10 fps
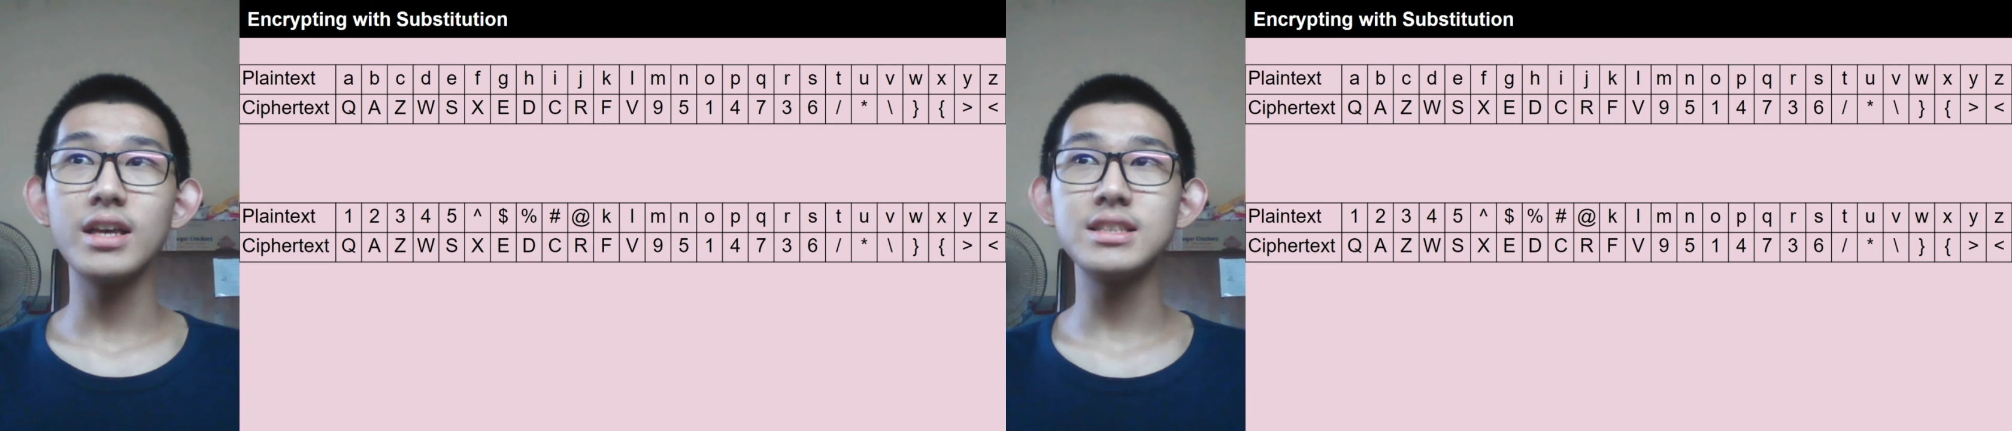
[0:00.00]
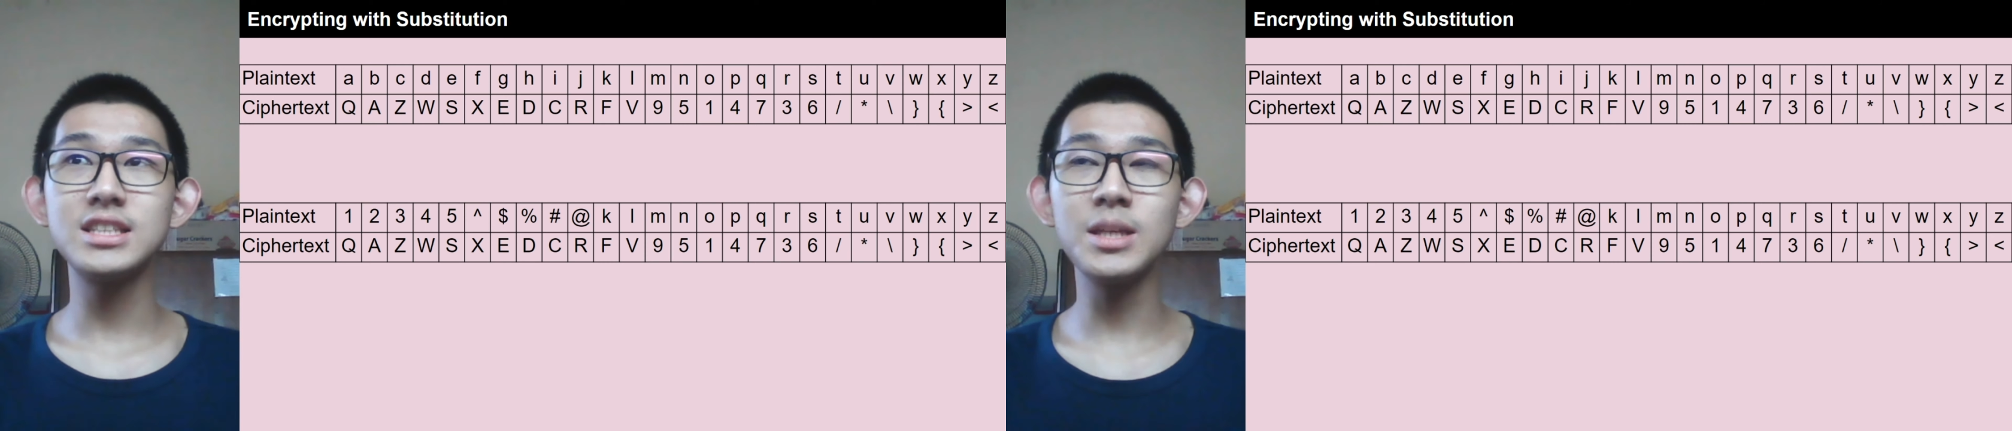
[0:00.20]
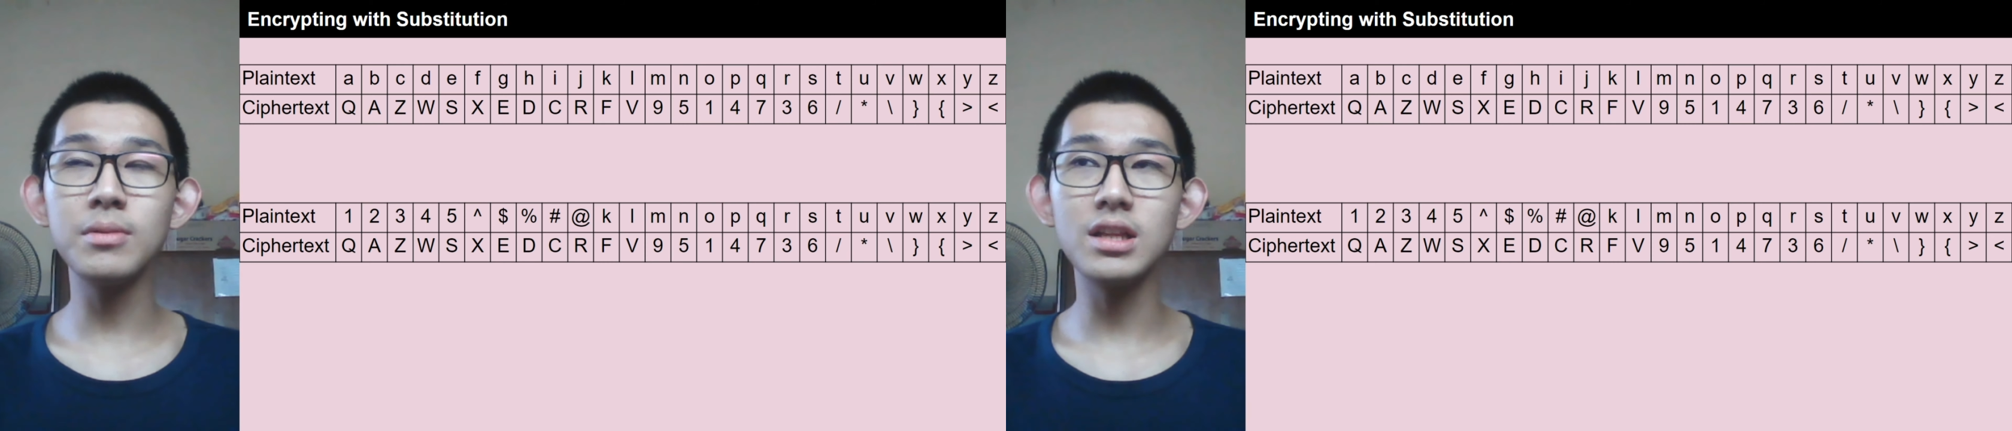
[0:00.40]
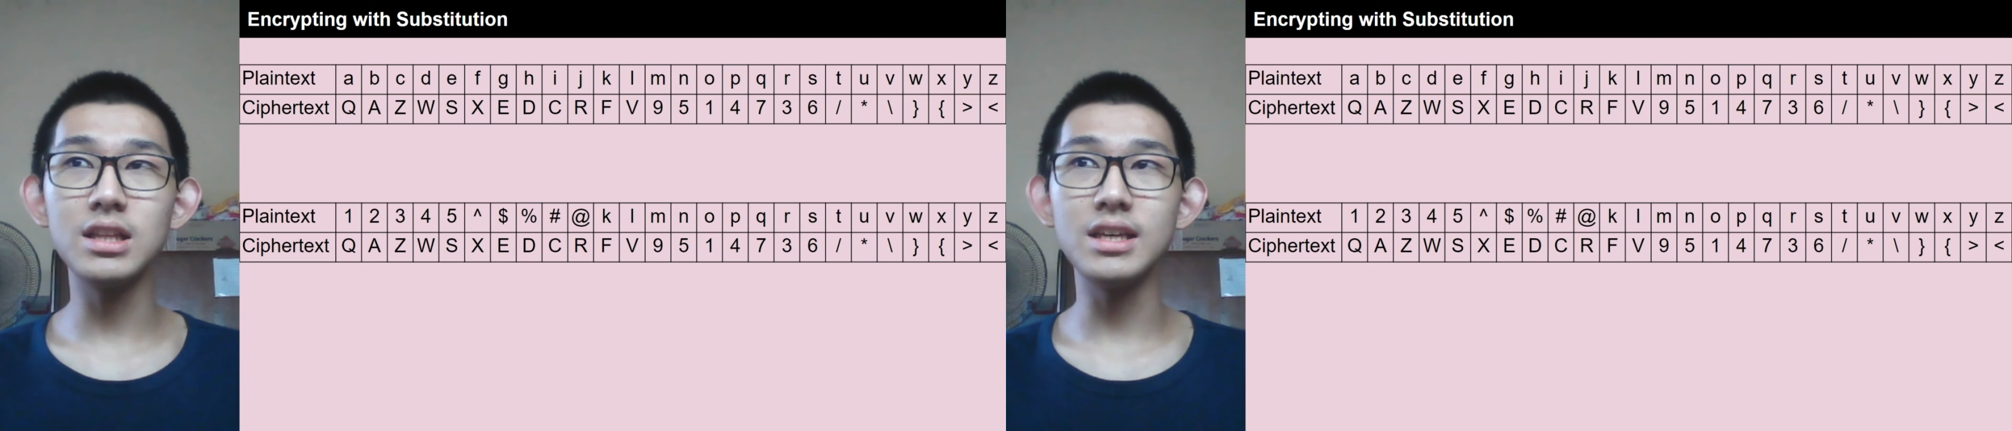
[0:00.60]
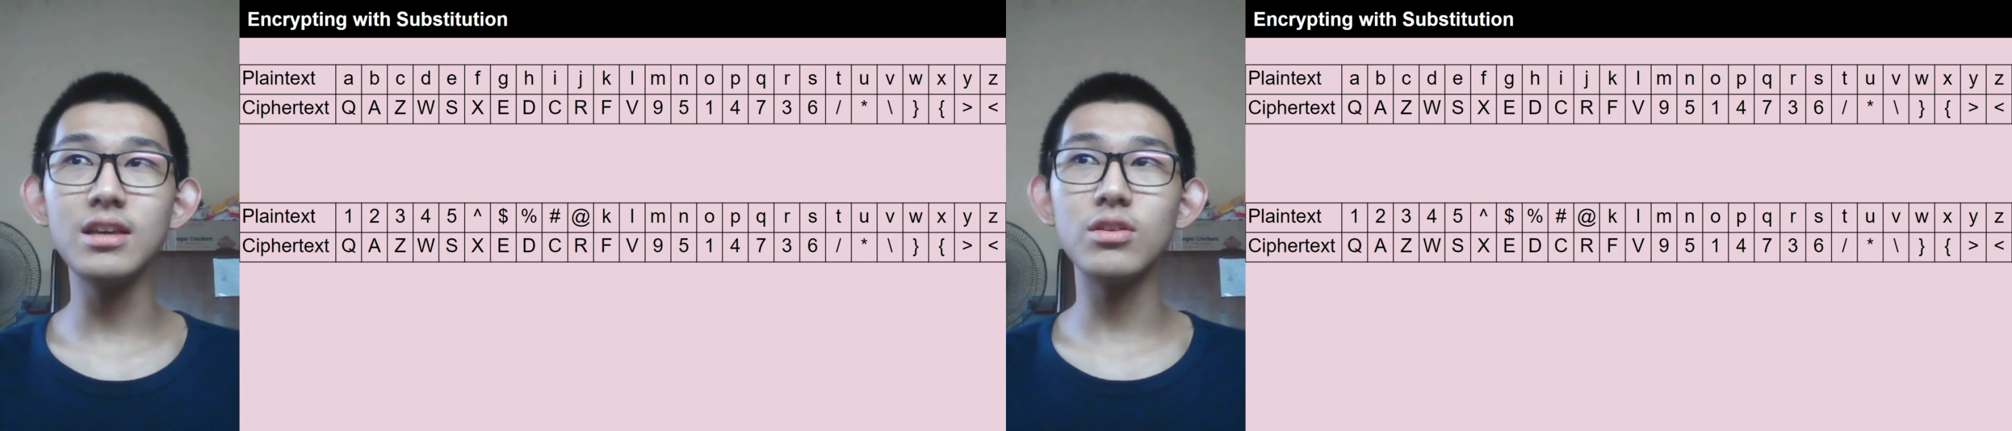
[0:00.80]

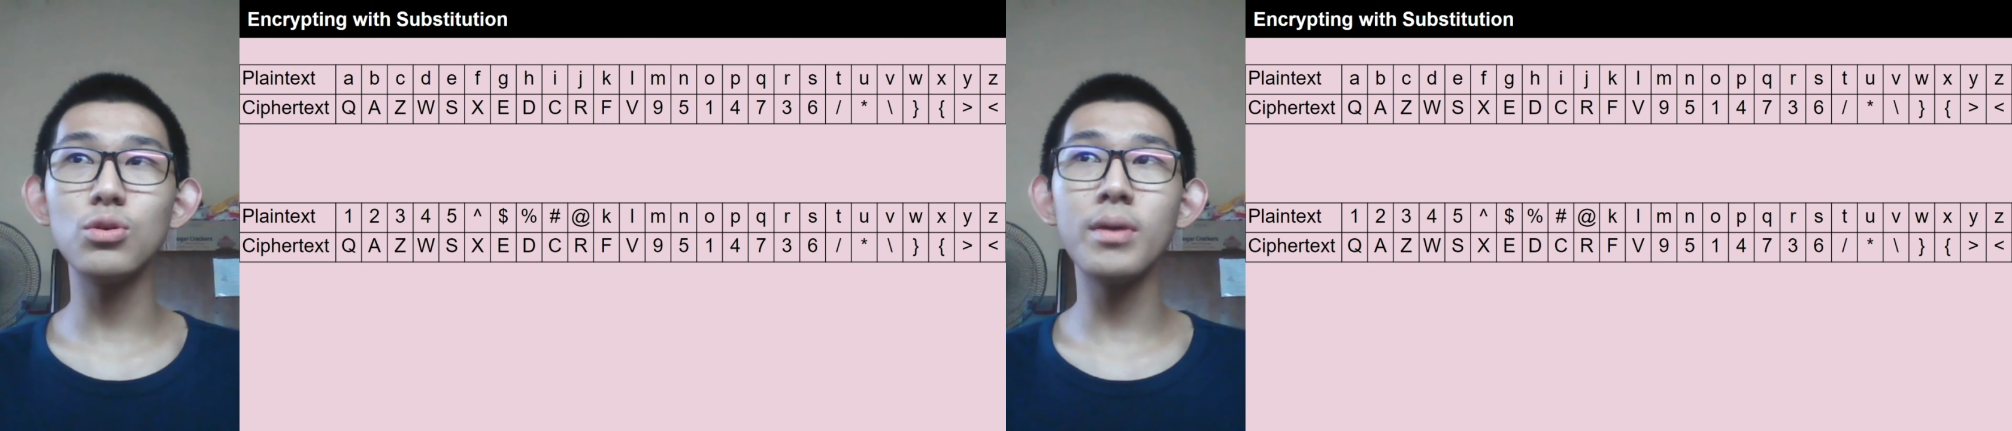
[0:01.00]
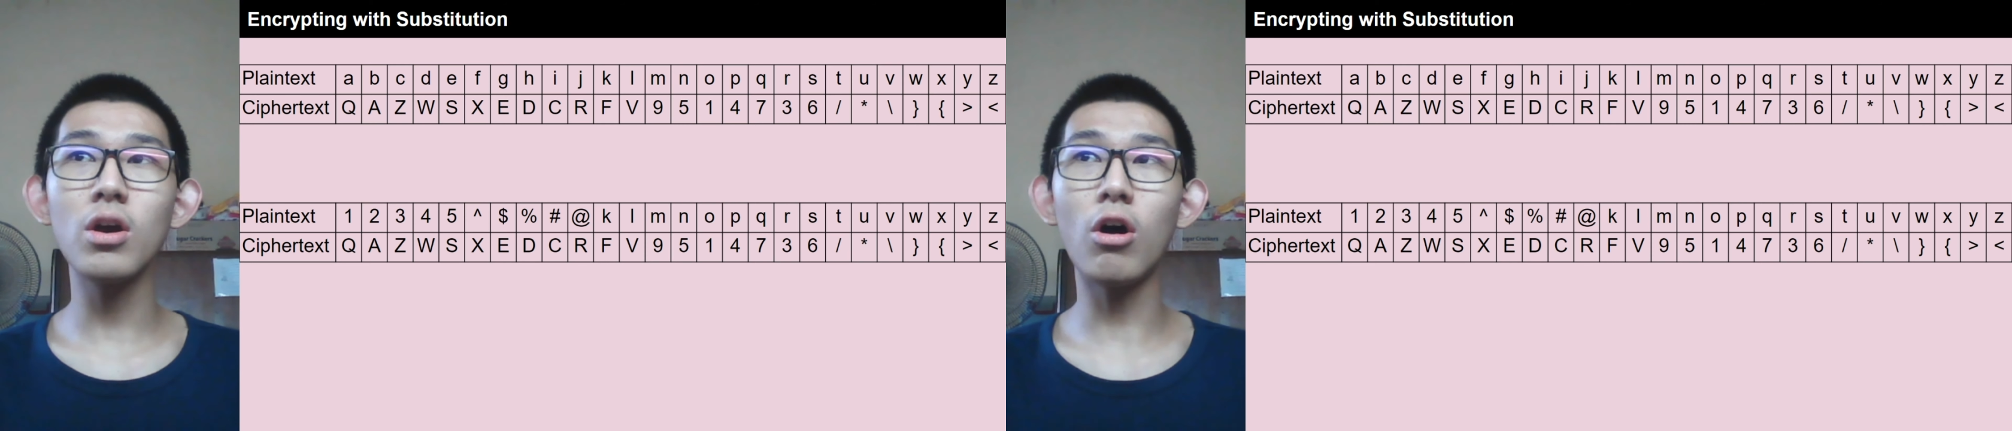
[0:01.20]
Similarly, you may